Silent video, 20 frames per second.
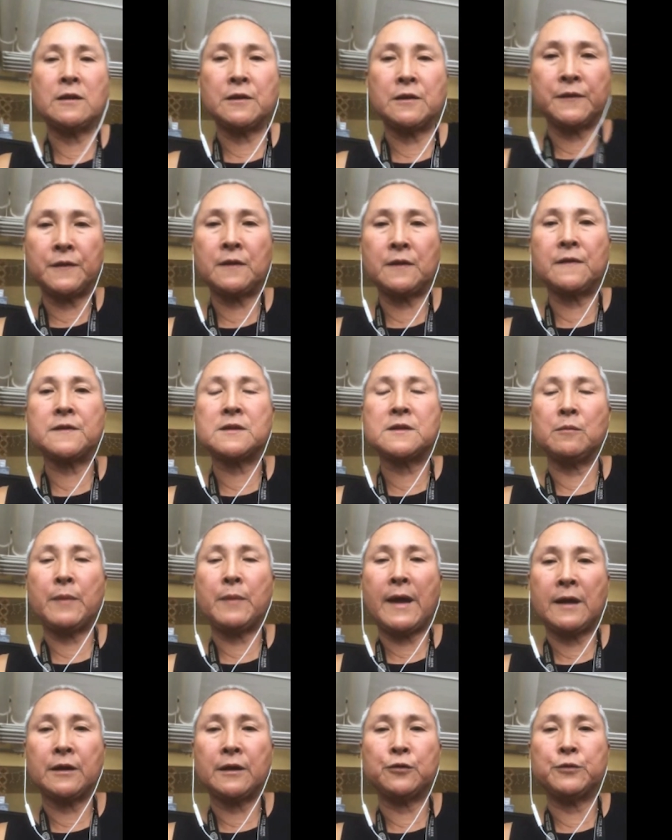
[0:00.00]
the system
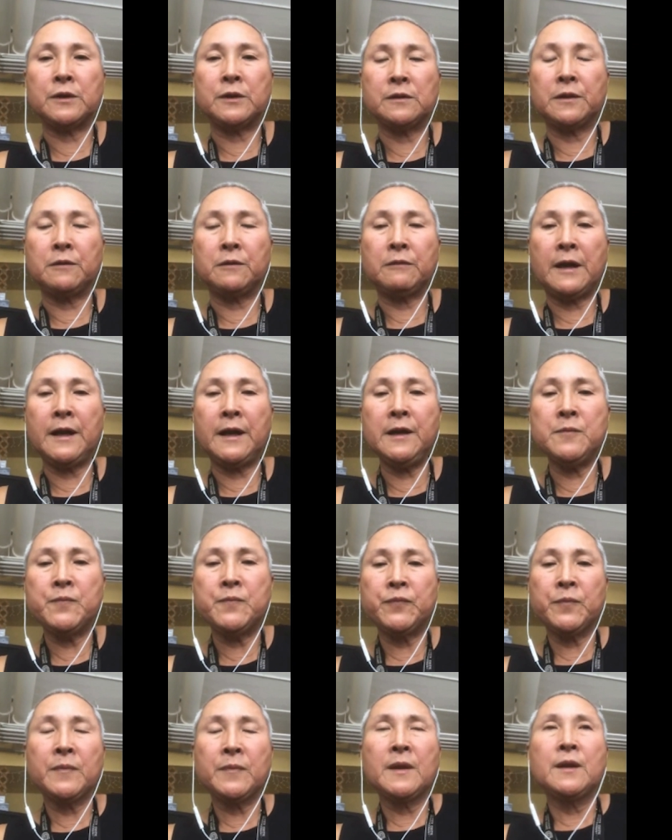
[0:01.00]
adequately, right?
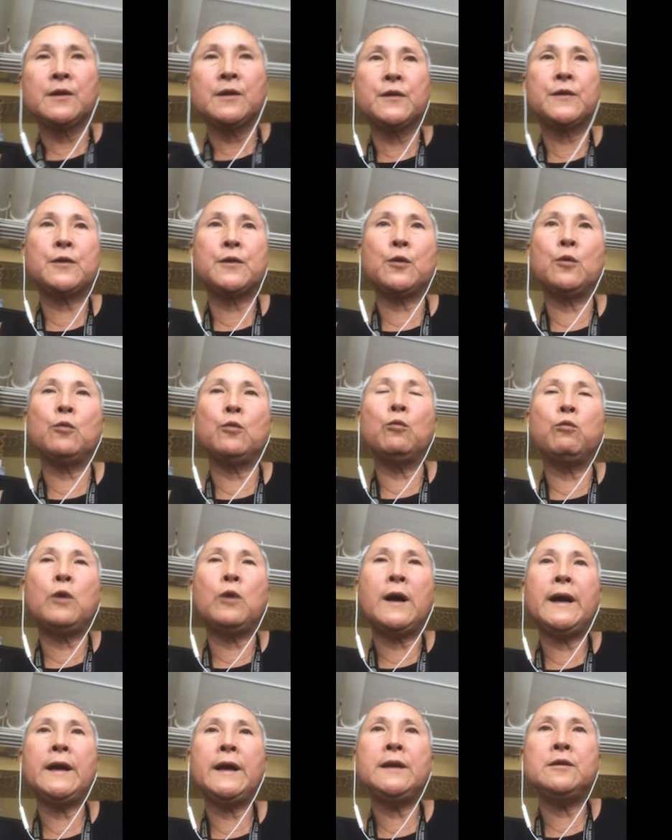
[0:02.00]
So
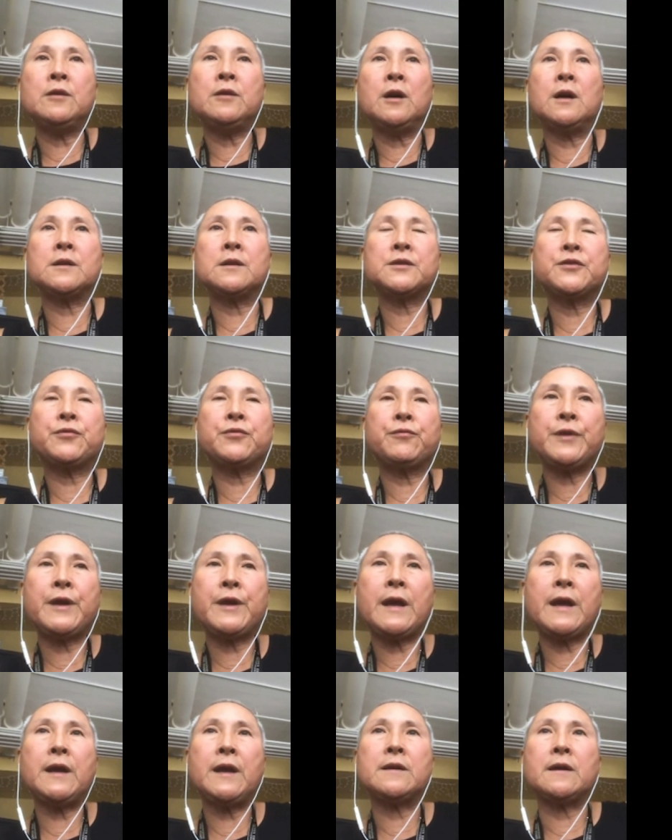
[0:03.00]
why not
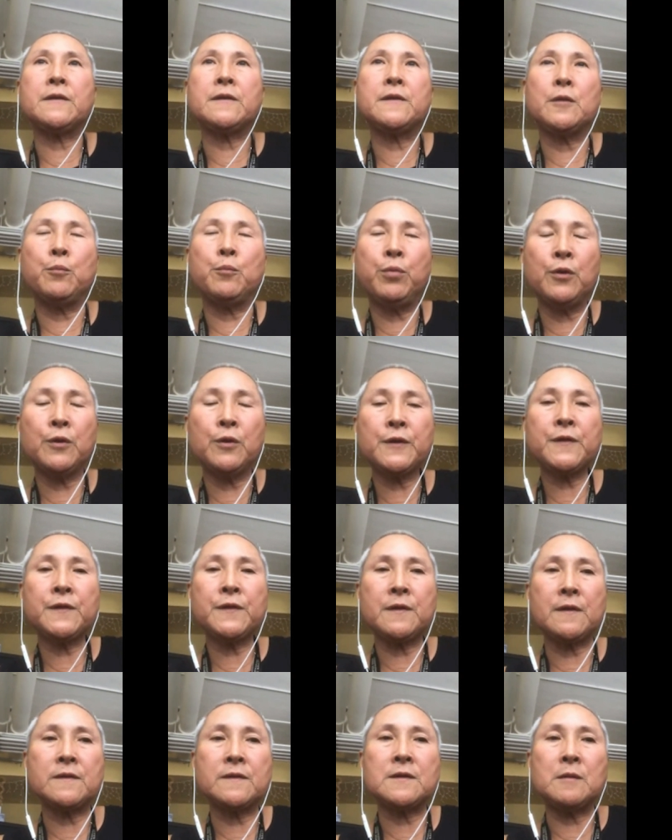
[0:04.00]
create a support
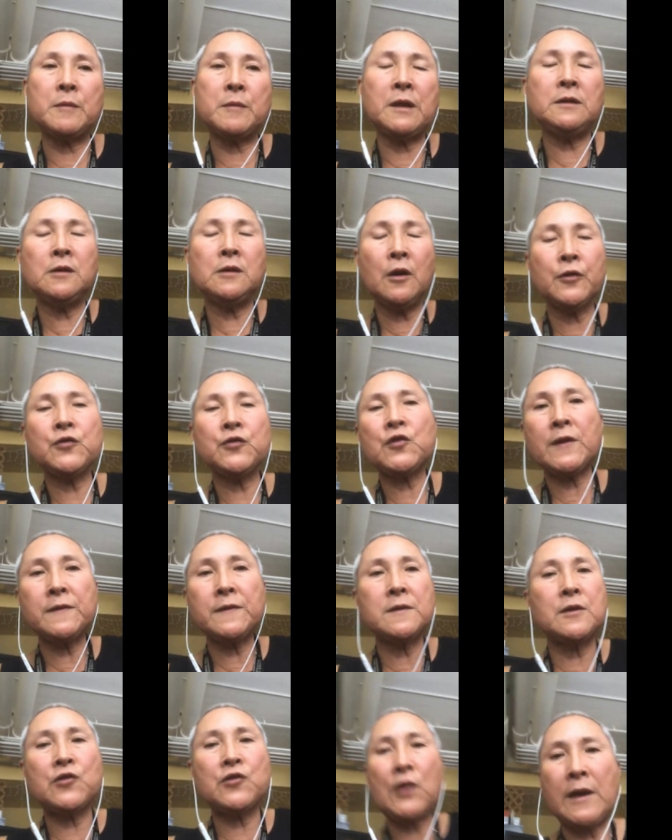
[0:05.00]
system, and not just
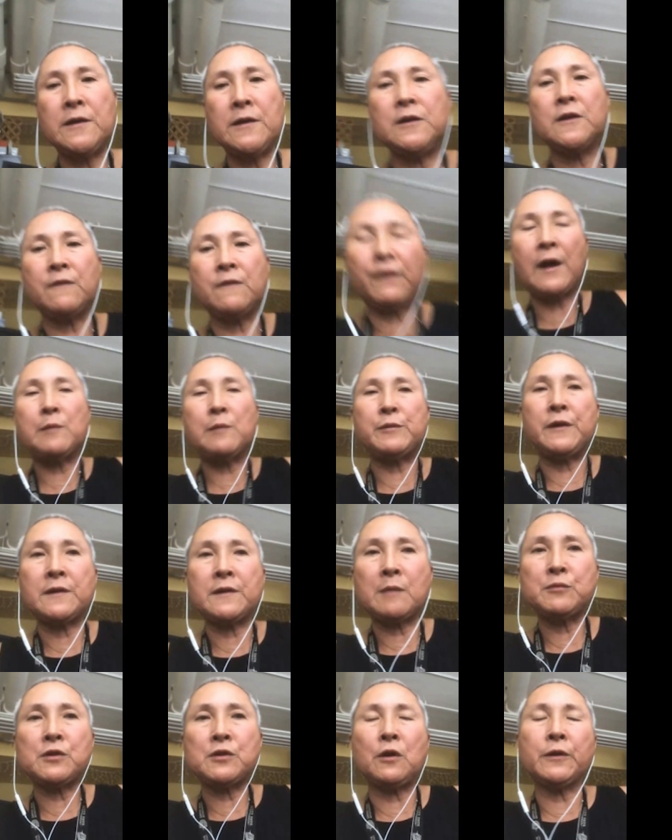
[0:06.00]
the Chinese families,
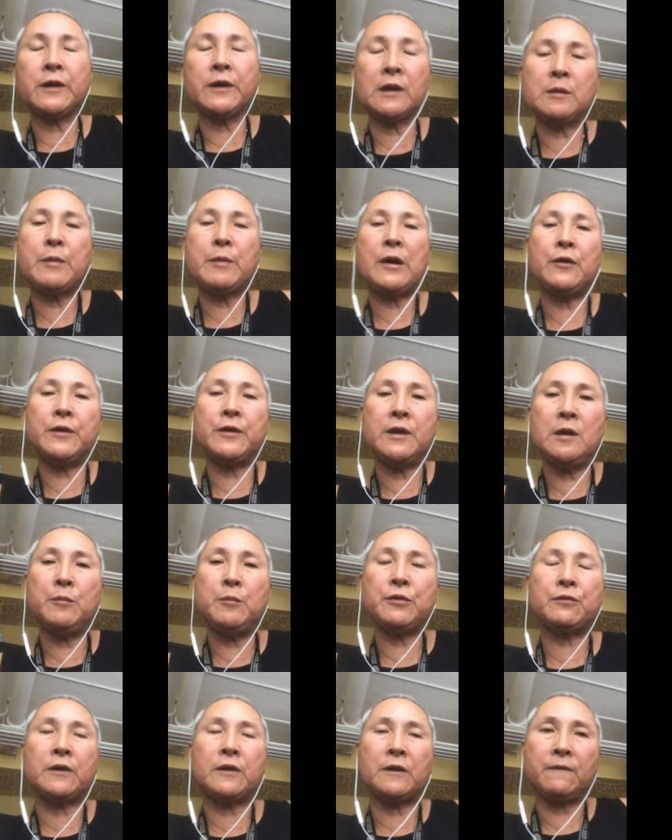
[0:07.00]
I'm talking about
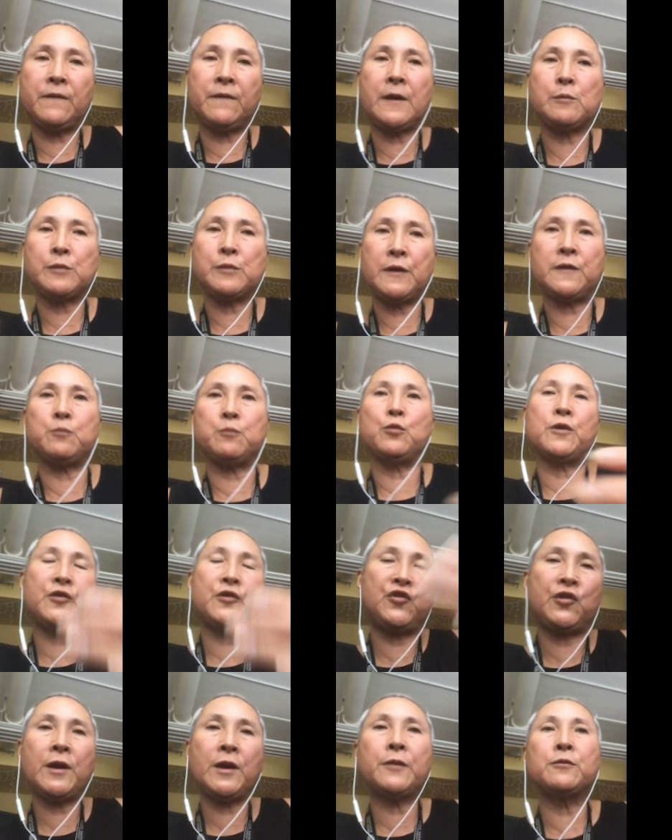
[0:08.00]
immigrant families more
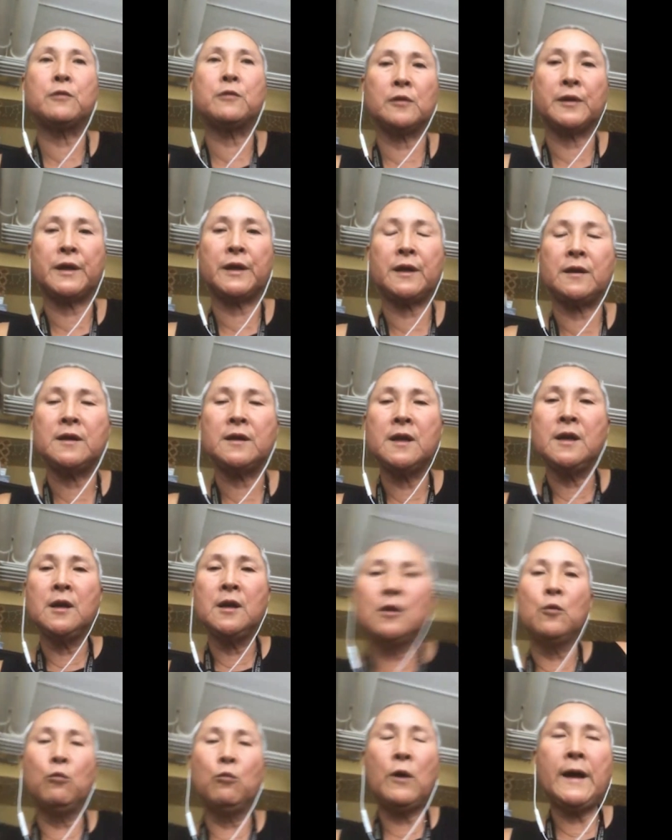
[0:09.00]
generally.
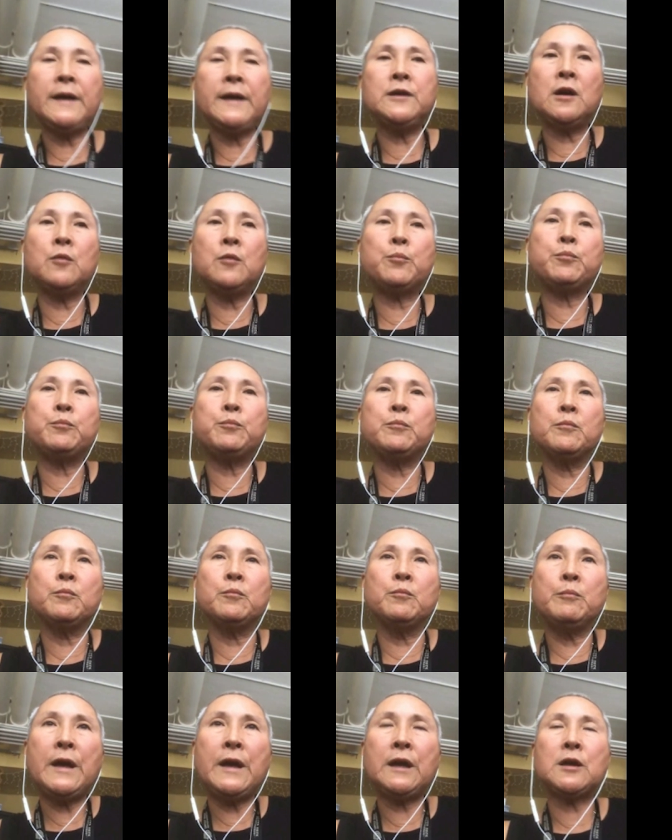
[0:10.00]
Why not
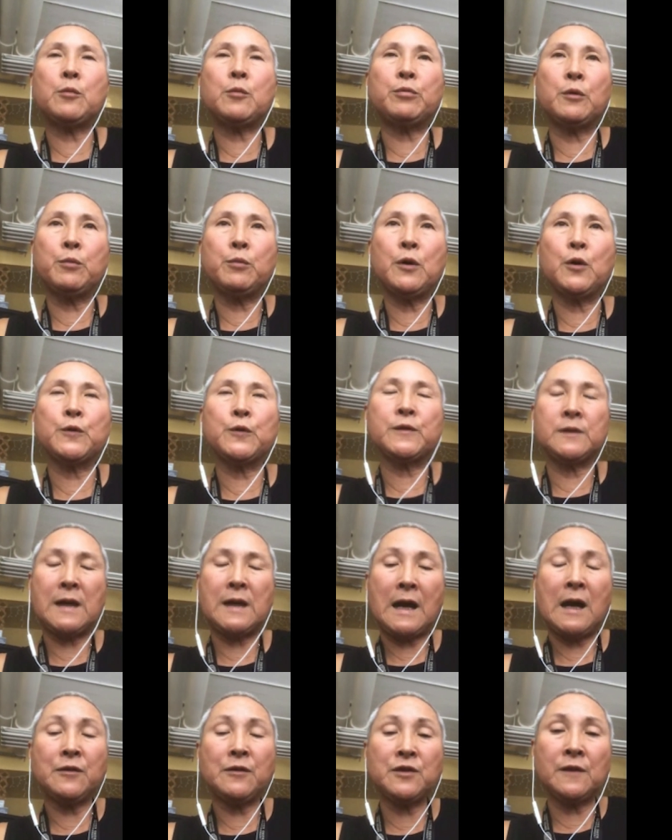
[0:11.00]
make a
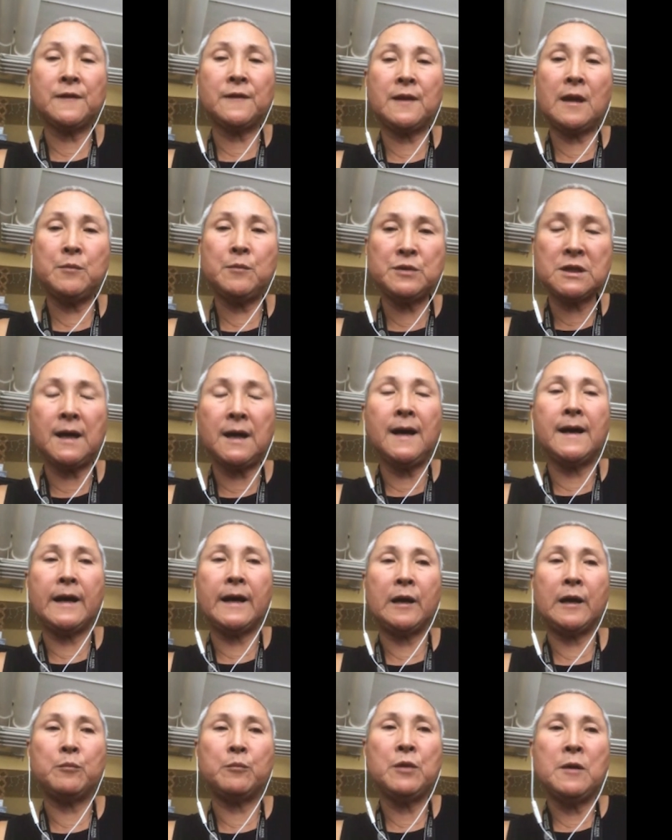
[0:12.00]
proposal at the same
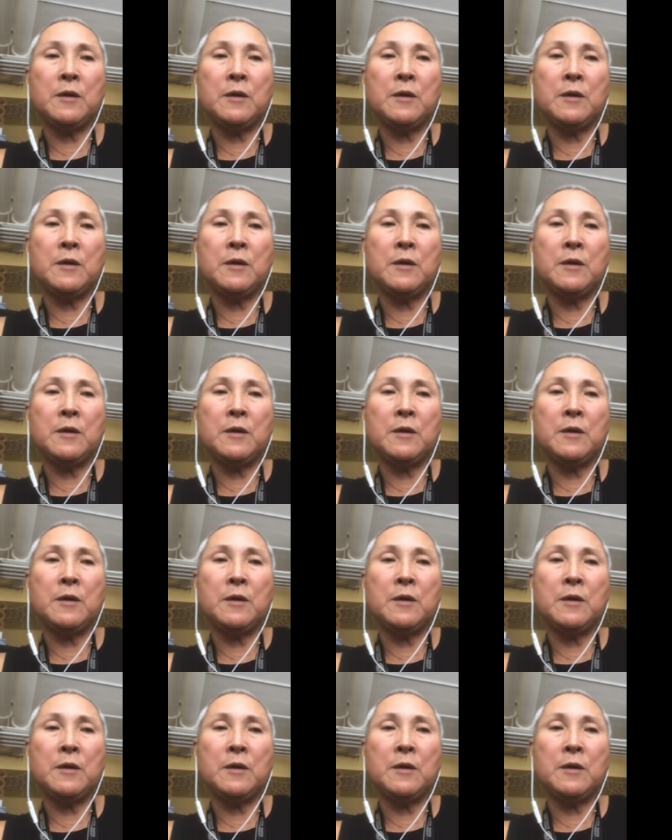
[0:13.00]
time